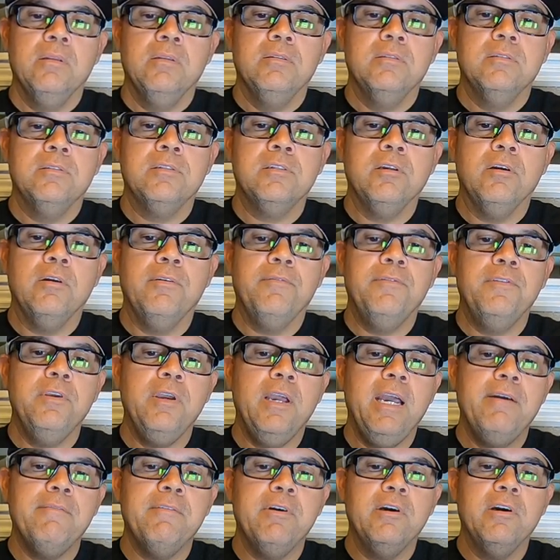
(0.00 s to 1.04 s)
So if you
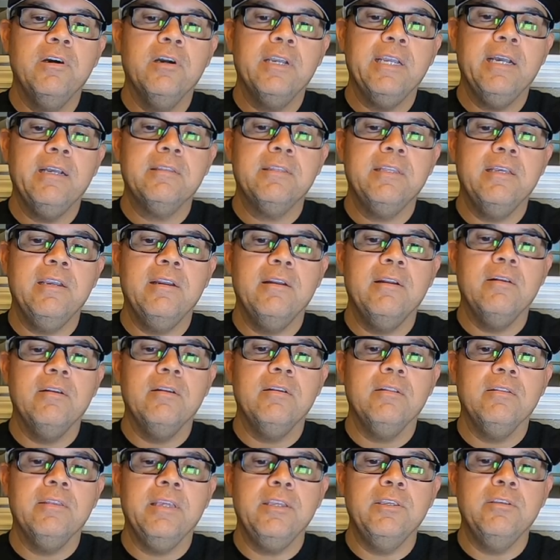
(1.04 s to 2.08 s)
have a hook out
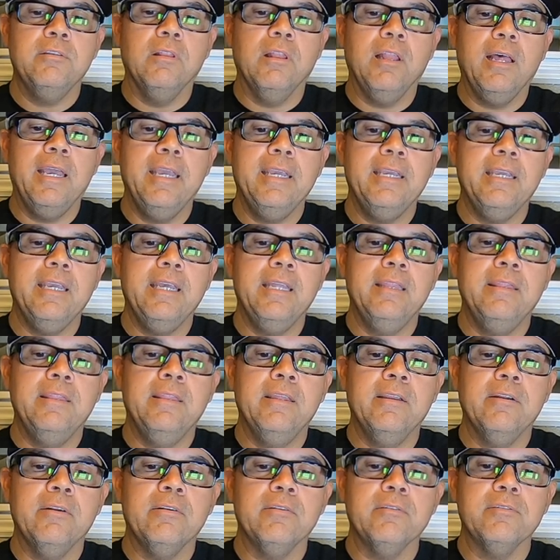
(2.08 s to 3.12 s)
there that you like and
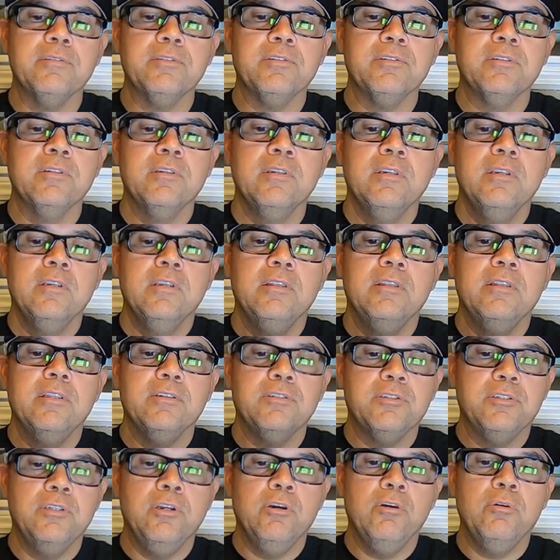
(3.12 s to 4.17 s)
there's
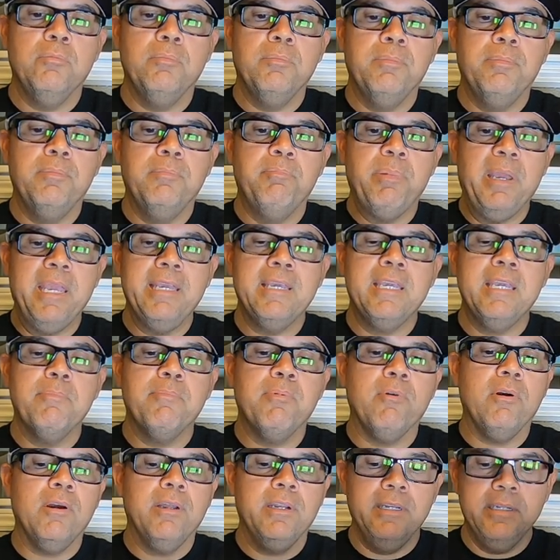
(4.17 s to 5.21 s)
there's no bait
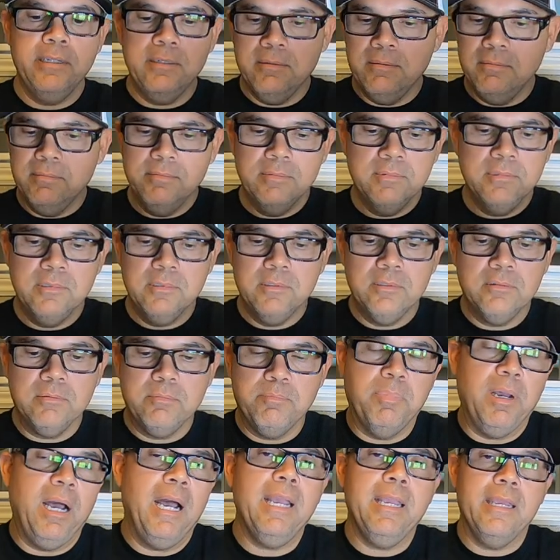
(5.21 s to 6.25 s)
keeper on it,
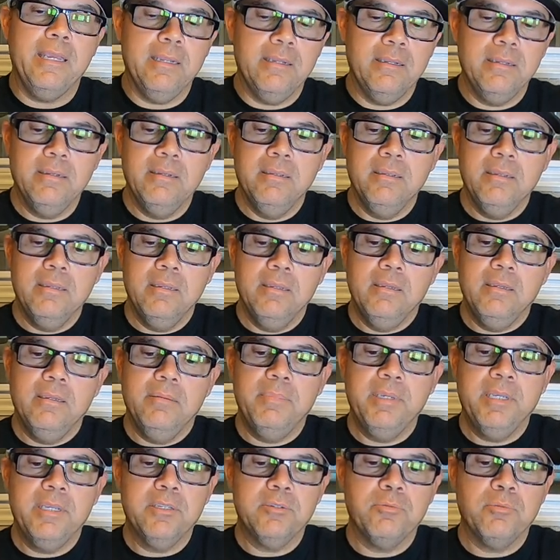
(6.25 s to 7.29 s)
buy it.
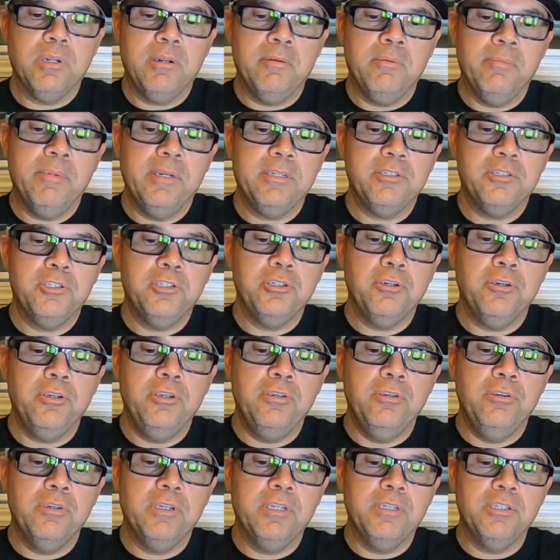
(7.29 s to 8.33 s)
Because what I'm about to show you,
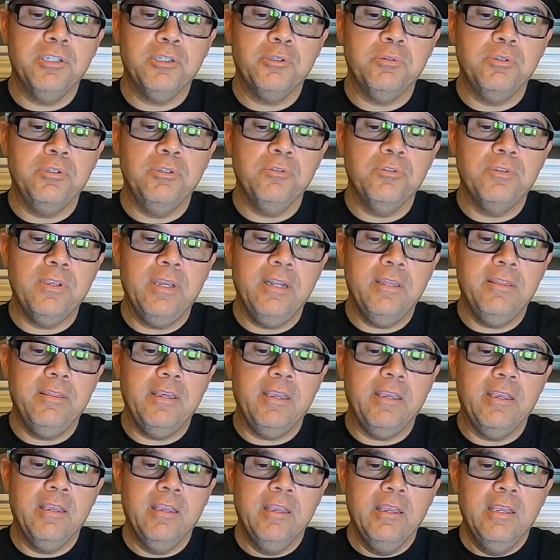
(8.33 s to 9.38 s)
you can just use
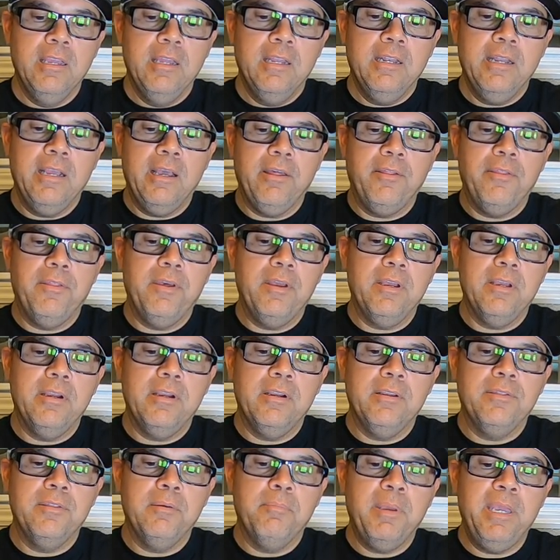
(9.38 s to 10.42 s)
anything. Now
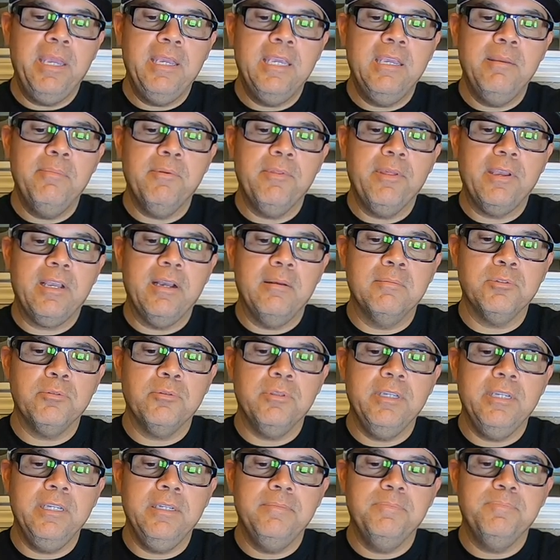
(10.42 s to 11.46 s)
the, the bait keeper that comes
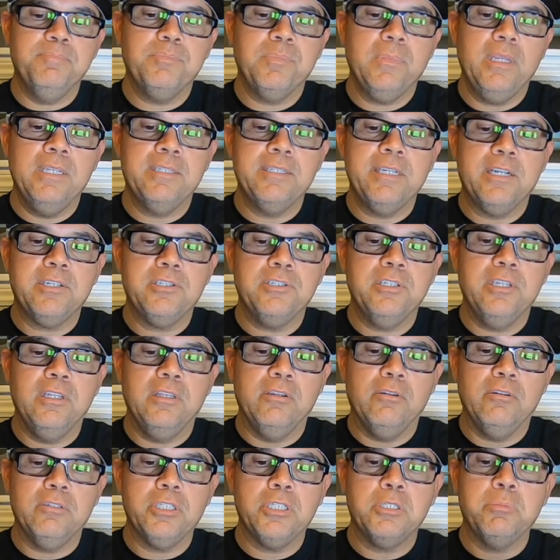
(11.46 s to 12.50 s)
with it, it's actually a
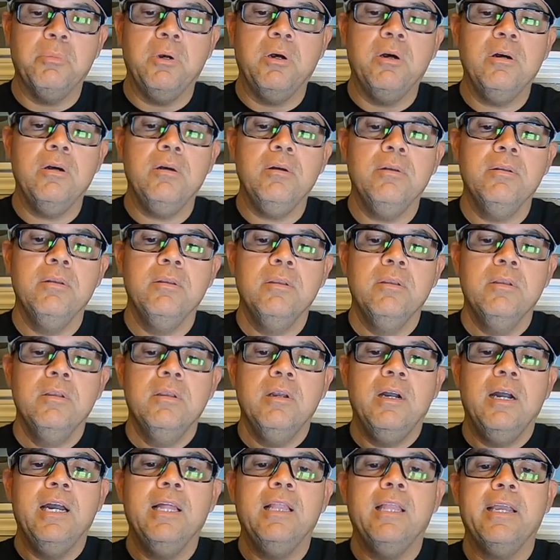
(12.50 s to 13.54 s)
little small.
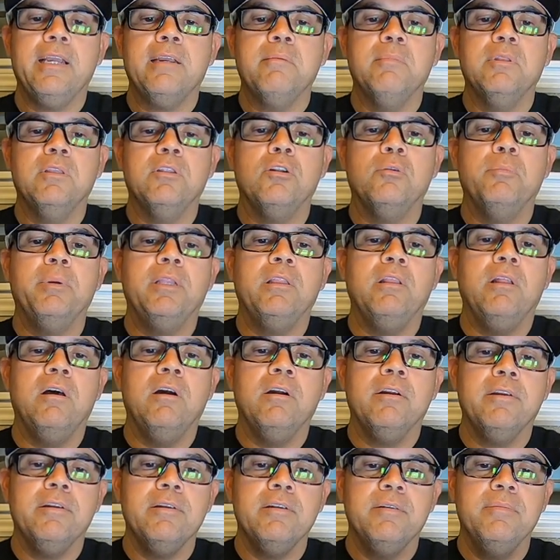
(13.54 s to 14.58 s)
I like them a little bit
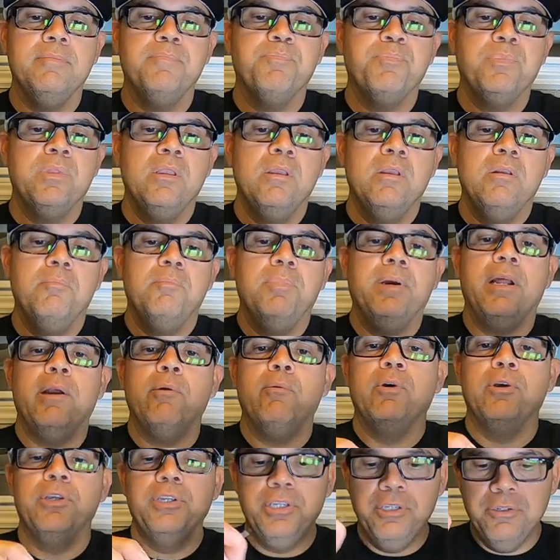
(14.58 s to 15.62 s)
longer, but I
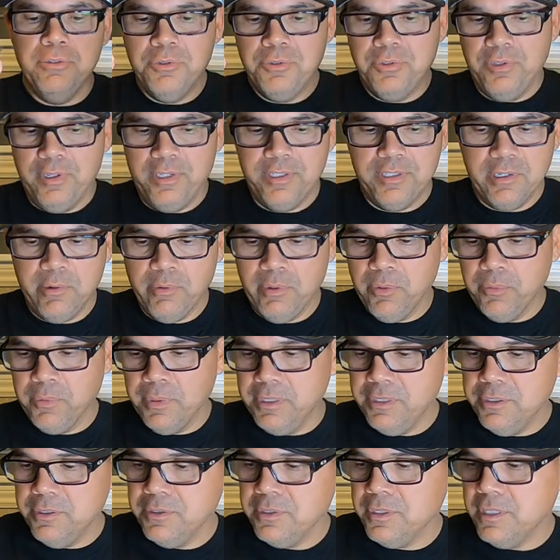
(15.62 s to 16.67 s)
will use these. I will
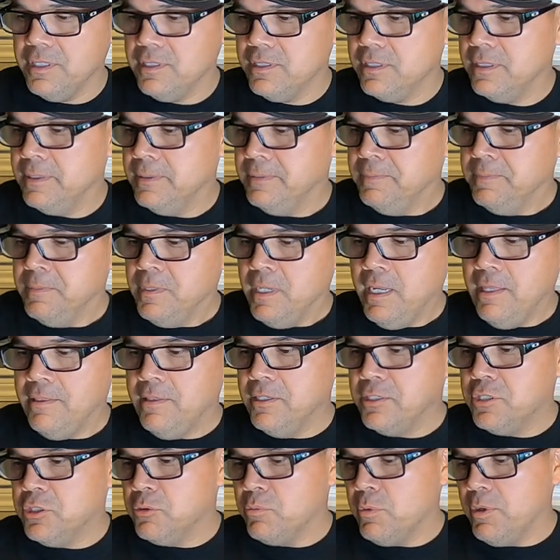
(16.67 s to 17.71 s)
reuse these. And
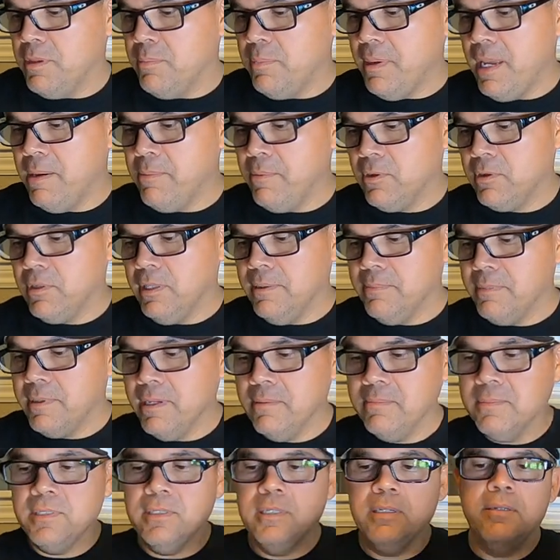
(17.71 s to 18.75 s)
this is where the paper clip
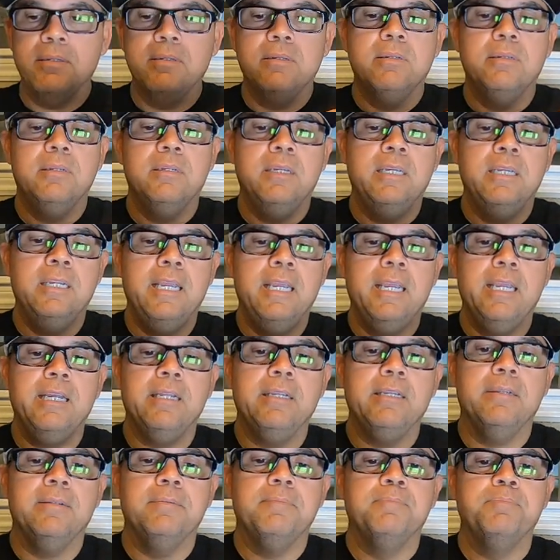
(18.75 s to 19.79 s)
comes in, in
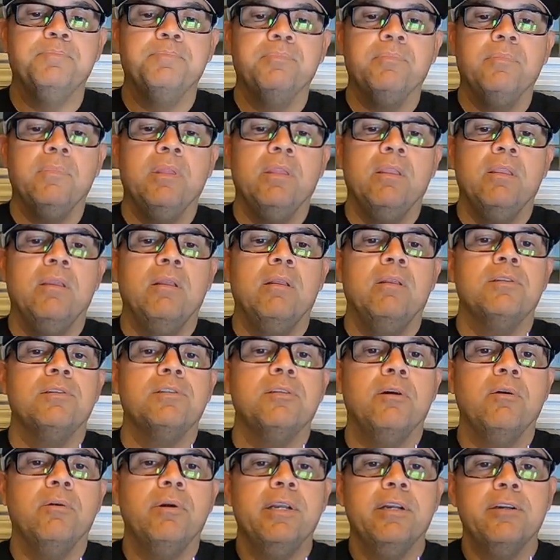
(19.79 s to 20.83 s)
hand.
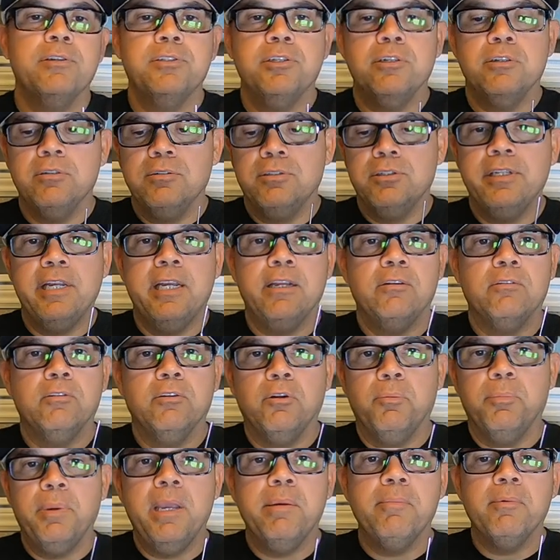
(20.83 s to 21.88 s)
So here's your standard
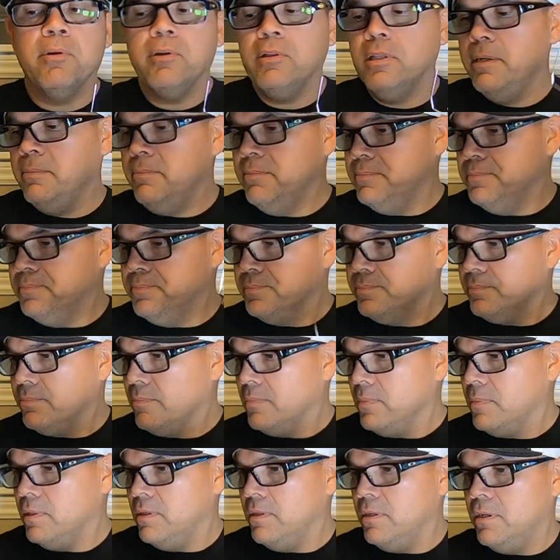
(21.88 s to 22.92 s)
little paper clip.
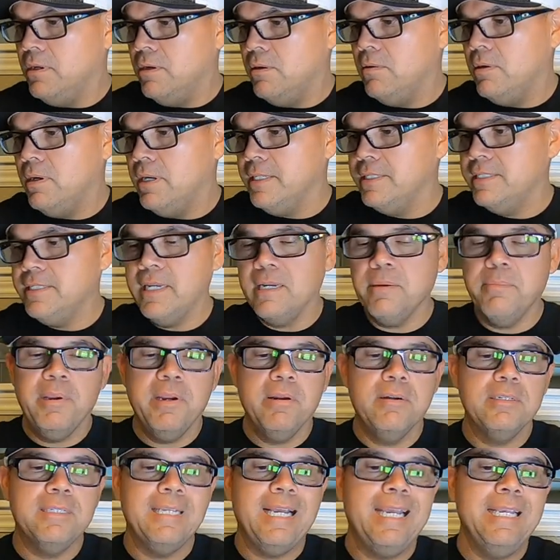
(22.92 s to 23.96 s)
You know, I take a
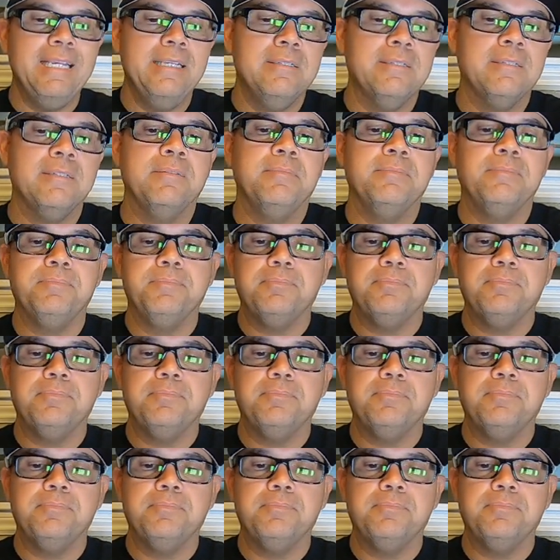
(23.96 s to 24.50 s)
pair of dikes,